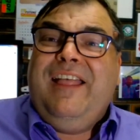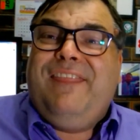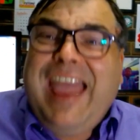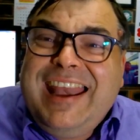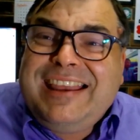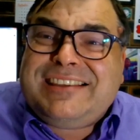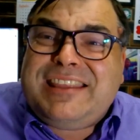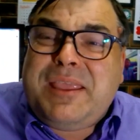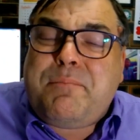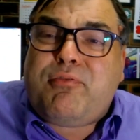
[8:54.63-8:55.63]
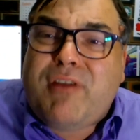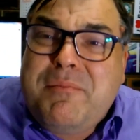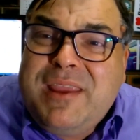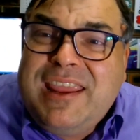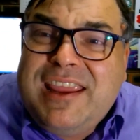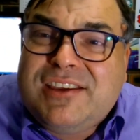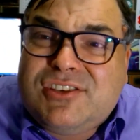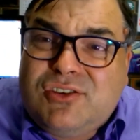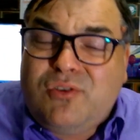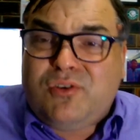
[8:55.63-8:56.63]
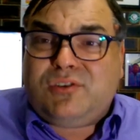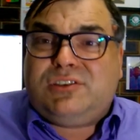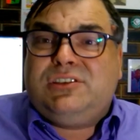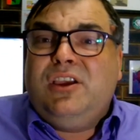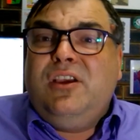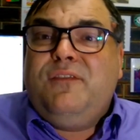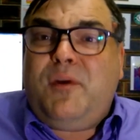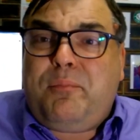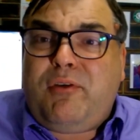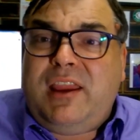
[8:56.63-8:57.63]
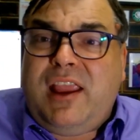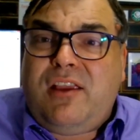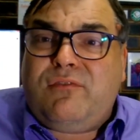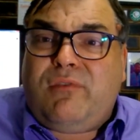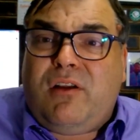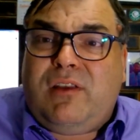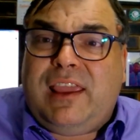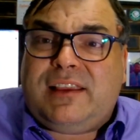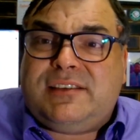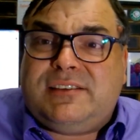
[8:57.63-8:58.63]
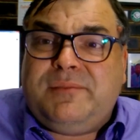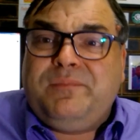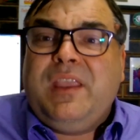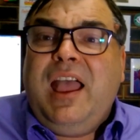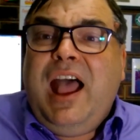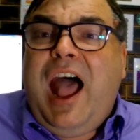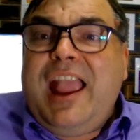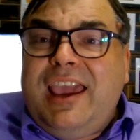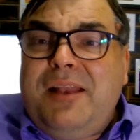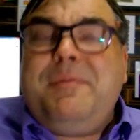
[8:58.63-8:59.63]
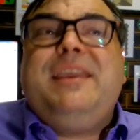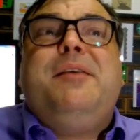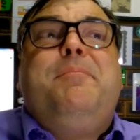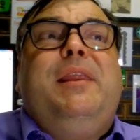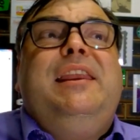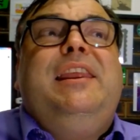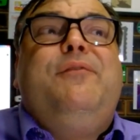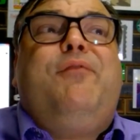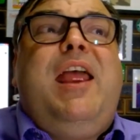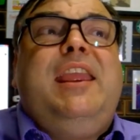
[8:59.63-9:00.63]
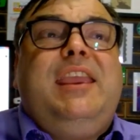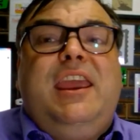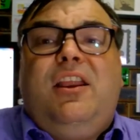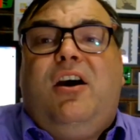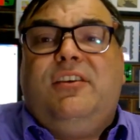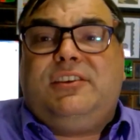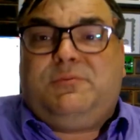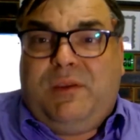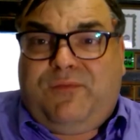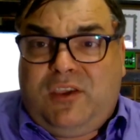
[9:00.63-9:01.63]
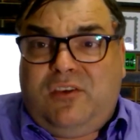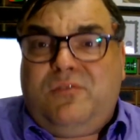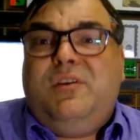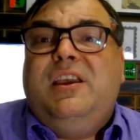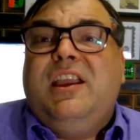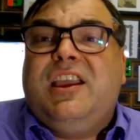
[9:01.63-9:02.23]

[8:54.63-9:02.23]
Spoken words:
That is the premier source for pre-owned Rolex. I gotta be completely frank and honest with you.